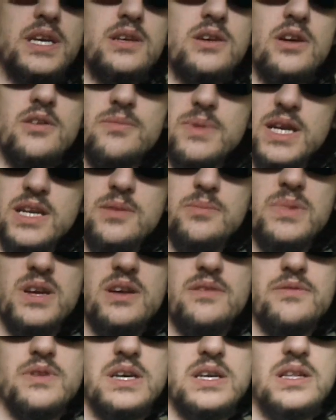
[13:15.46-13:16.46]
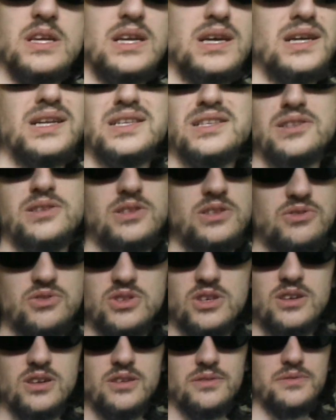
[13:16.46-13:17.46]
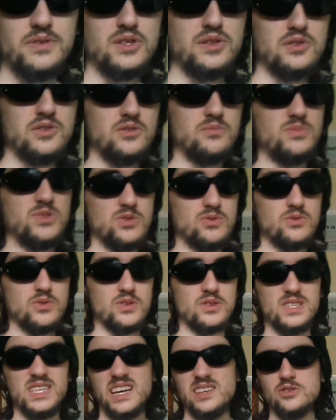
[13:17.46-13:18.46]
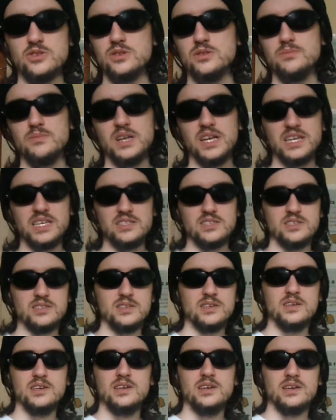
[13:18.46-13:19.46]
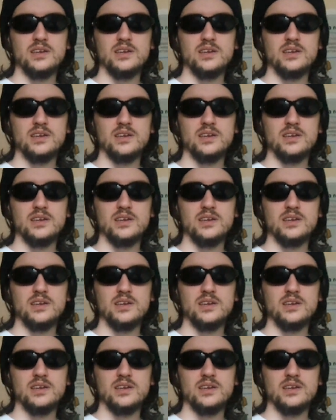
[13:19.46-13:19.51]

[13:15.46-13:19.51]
think. I played a bit of it, and you start off in some sort of desert place,